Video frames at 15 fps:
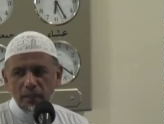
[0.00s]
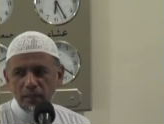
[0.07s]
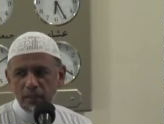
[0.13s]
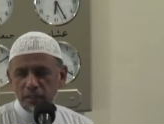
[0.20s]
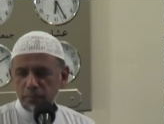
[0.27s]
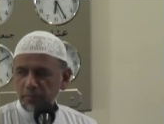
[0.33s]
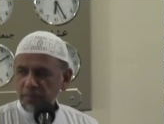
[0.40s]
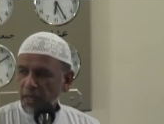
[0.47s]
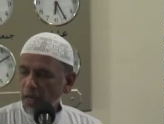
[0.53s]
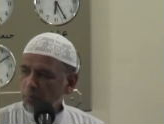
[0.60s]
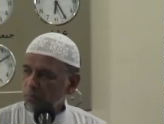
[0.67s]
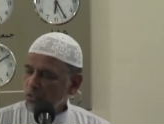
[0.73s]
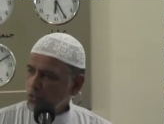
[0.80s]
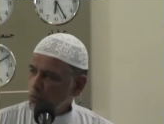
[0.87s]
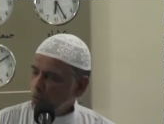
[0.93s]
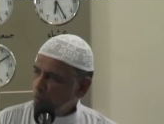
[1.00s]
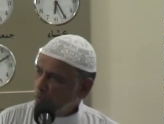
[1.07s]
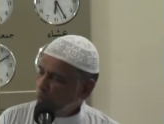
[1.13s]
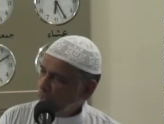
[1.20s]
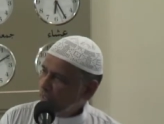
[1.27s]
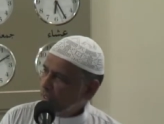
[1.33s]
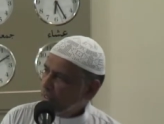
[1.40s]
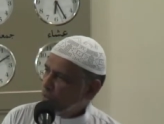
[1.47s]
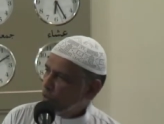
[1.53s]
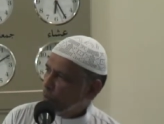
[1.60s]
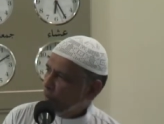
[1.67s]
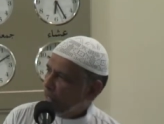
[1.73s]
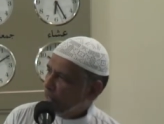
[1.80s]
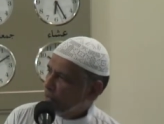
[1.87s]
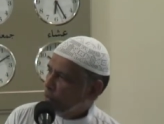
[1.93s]
Sometimes we need to
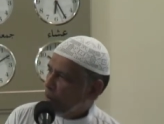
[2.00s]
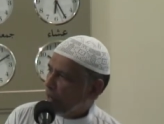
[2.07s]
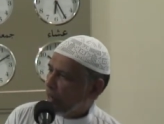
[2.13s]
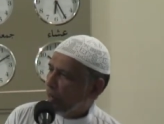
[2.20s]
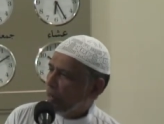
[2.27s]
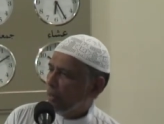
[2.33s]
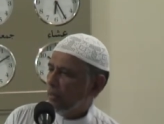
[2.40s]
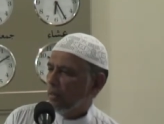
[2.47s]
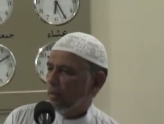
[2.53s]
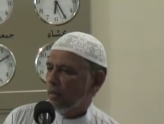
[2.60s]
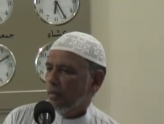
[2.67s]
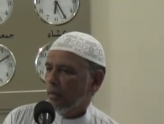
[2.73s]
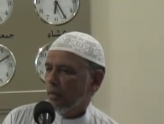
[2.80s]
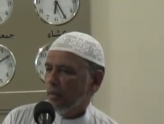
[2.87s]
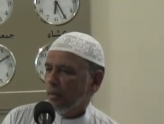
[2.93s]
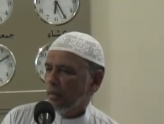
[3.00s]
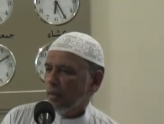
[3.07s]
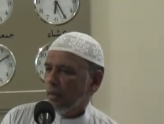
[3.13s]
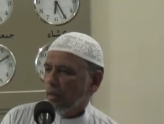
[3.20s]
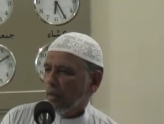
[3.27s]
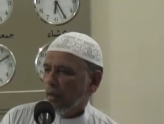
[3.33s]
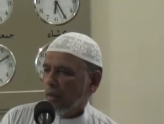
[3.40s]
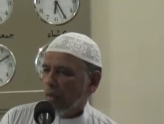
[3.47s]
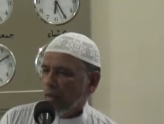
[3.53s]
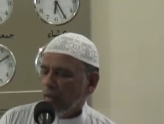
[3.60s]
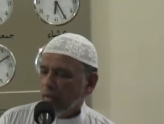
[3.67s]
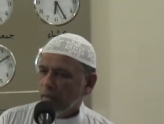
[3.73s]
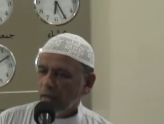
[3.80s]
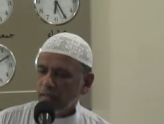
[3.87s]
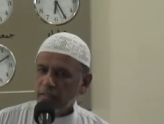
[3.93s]
make dua
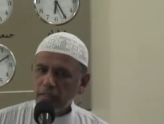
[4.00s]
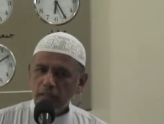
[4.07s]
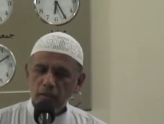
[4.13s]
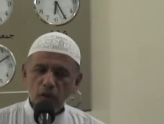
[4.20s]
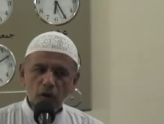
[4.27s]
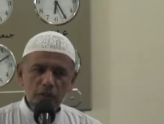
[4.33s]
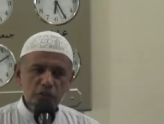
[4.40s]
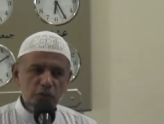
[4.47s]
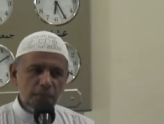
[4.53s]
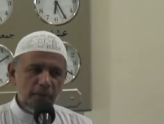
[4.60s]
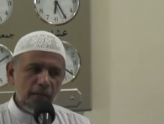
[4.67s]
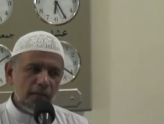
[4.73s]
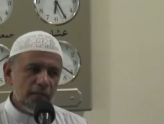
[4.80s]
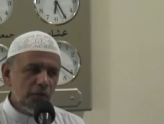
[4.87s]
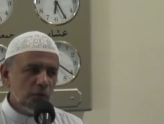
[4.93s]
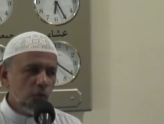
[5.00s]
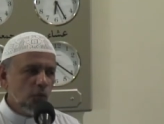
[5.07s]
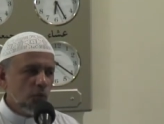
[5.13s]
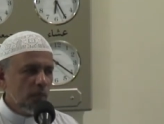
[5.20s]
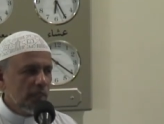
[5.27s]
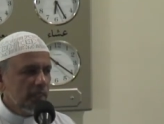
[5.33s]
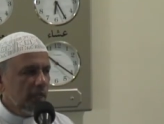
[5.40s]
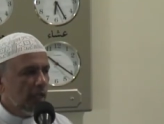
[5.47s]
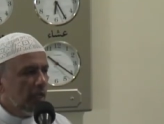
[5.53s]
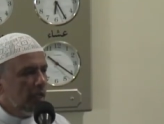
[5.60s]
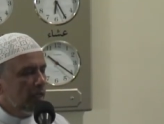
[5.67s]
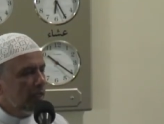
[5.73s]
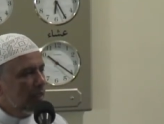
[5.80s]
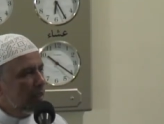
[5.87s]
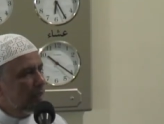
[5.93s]
and ask Allah subhanahu wa
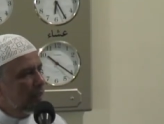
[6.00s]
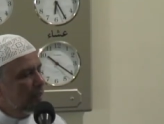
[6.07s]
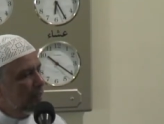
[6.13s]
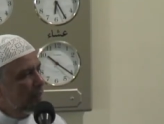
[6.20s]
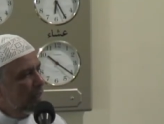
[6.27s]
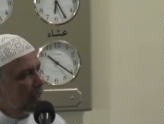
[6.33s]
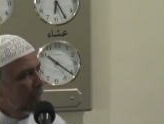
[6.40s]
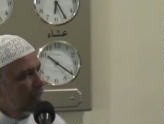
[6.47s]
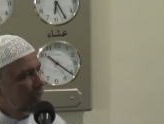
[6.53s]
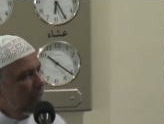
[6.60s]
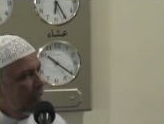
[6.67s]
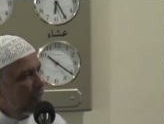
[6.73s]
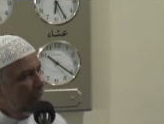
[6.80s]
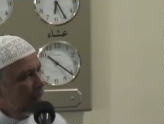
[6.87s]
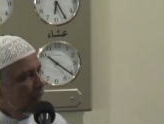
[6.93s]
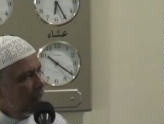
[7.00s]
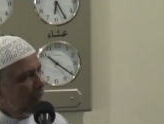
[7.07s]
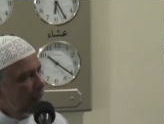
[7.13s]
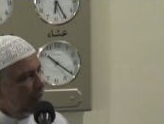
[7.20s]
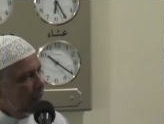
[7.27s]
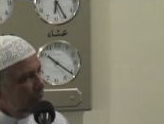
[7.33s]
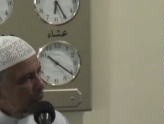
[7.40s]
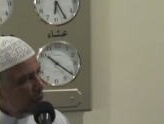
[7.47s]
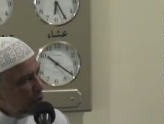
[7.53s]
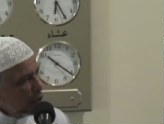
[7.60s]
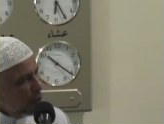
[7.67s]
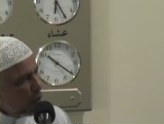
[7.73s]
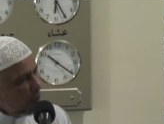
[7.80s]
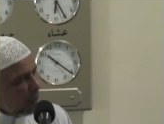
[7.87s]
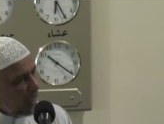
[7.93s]
ta'ala to
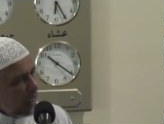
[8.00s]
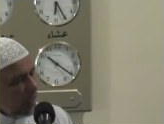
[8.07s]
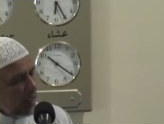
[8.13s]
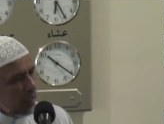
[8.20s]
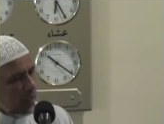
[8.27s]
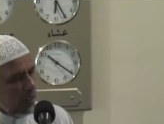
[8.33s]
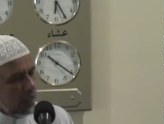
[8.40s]
show me